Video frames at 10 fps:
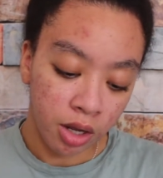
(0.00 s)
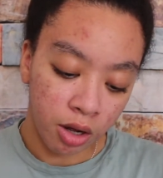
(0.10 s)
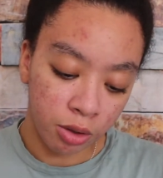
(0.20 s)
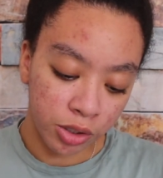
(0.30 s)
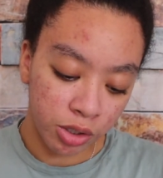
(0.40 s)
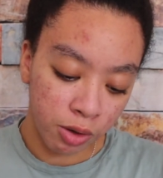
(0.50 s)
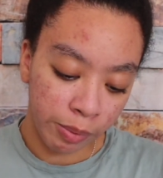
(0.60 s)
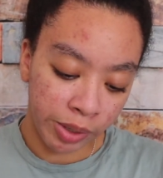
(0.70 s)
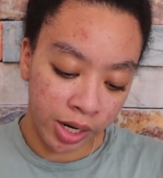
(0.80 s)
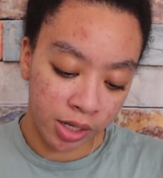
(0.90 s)
Ultra
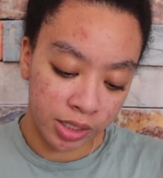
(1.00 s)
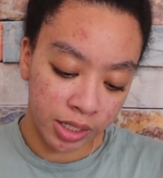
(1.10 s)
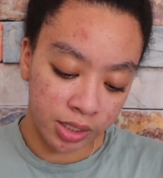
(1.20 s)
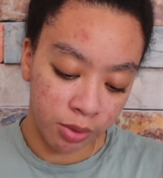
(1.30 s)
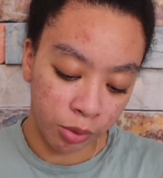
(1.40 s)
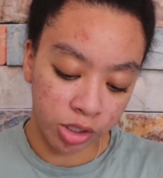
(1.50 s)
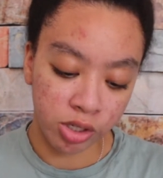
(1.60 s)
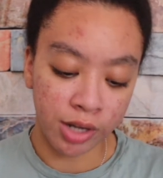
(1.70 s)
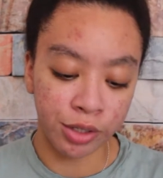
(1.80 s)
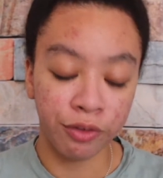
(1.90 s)
Repair Tinted
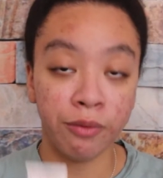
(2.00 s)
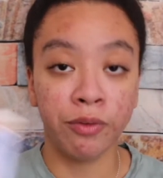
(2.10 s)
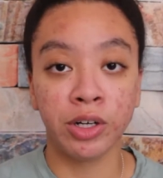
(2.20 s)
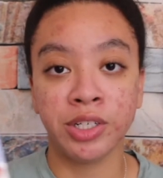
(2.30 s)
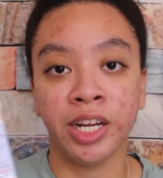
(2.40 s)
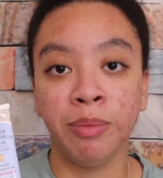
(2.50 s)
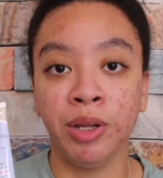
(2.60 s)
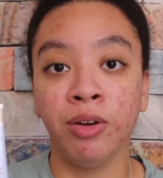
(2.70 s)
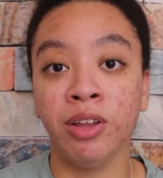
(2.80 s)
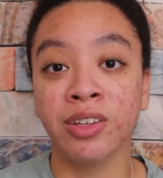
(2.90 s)
Moisturizer from First Aid
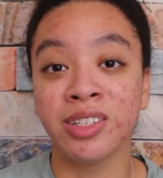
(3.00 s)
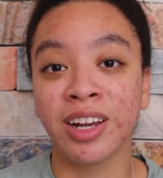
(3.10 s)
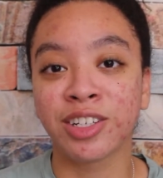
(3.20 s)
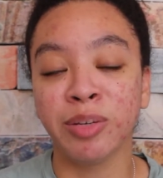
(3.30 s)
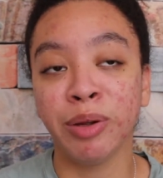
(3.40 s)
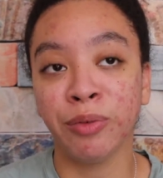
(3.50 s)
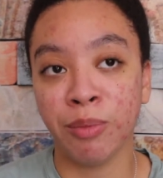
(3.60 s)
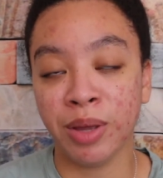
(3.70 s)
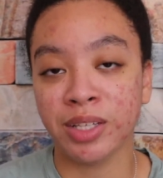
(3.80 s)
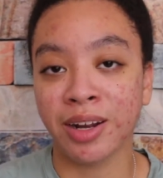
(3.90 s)
Beauty. This is actually my
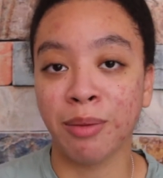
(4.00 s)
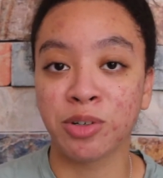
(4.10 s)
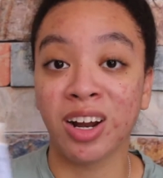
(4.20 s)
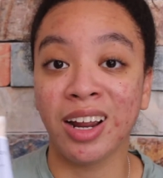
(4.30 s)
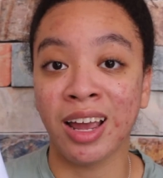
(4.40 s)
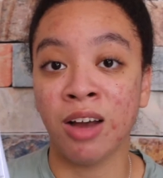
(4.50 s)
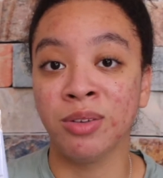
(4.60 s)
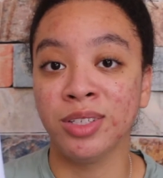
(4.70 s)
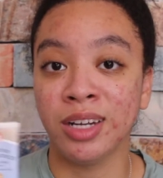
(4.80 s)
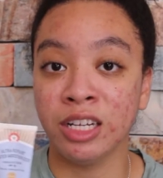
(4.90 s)
roommate's, and I'm trying it out
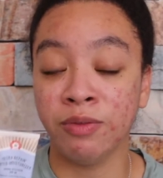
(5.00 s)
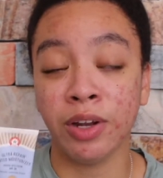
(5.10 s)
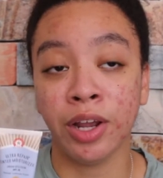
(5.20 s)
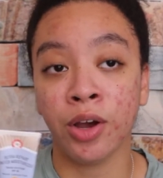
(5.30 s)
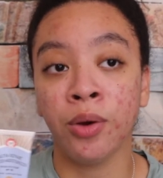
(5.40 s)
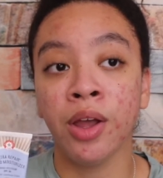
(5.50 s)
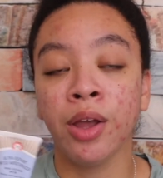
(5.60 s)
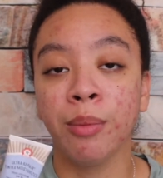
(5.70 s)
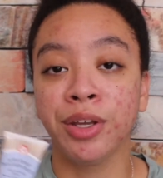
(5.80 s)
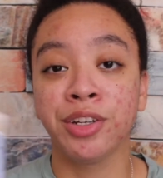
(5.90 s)
in today's video
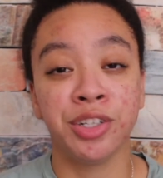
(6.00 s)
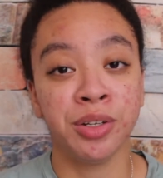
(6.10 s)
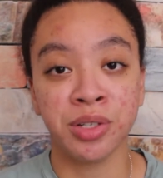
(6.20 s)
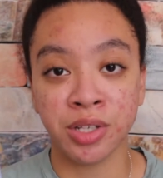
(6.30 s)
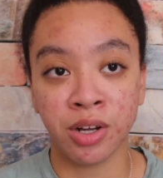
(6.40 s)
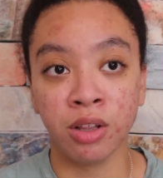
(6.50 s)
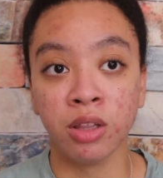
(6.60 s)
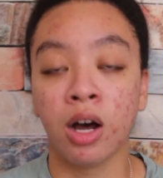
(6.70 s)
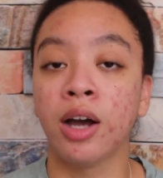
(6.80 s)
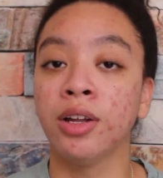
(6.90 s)
because she uses it a
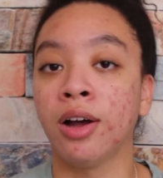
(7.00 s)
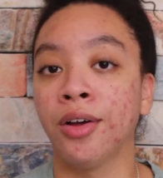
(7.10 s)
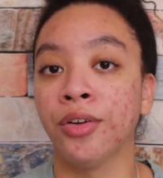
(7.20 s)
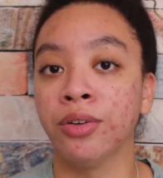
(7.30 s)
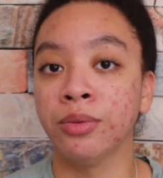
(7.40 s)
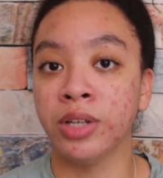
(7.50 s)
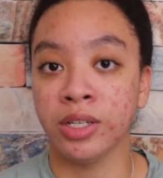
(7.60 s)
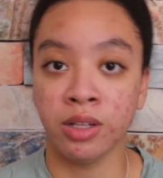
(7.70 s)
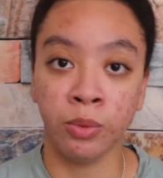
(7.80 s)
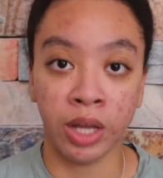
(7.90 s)
lot on
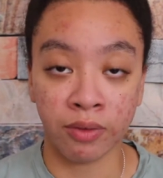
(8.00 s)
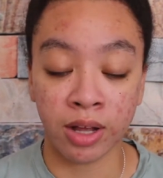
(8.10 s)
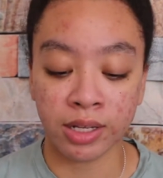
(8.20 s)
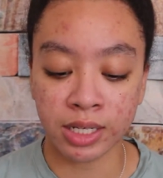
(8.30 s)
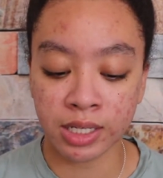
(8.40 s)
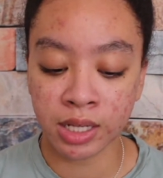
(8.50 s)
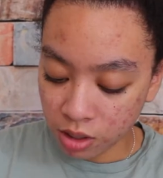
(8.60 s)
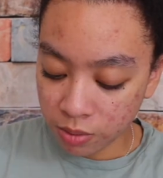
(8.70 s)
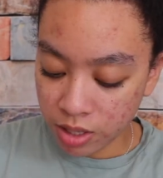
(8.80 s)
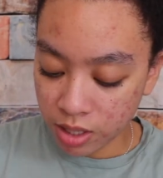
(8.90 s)
days that we have classes.
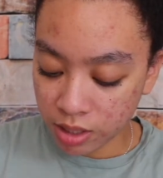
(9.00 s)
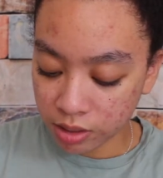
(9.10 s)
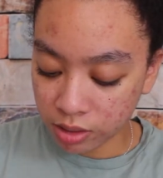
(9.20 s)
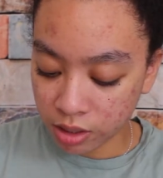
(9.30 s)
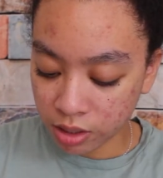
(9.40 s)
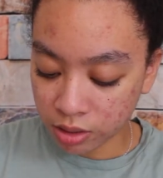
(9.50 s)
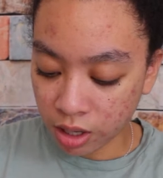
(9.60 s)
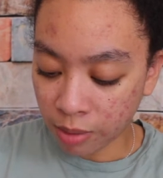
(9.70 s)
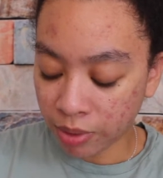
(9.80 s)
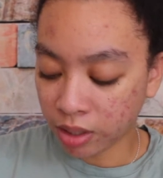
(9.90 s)
Going into the
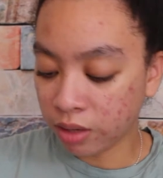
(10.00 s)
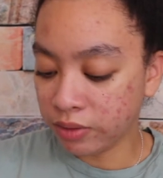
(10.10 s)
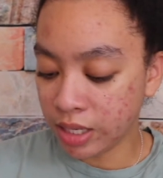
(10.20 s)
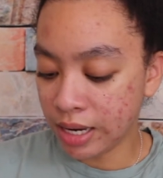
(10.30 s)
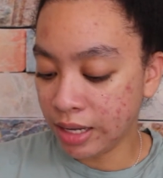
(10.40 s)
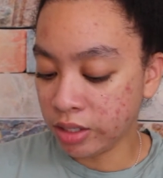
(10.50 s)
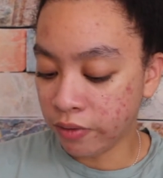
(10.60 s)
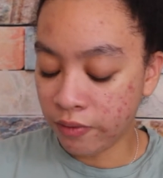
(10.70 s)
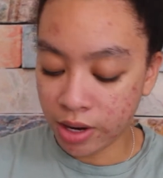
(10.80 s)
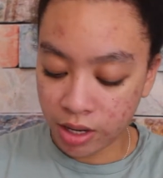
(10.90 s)
topic of today's
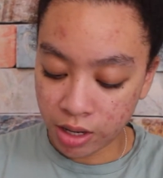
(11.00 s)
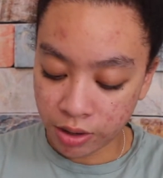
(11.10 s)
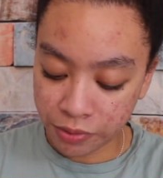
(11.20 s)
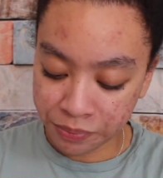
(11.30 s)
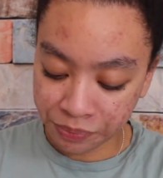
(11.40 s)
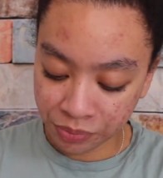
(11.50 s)
video,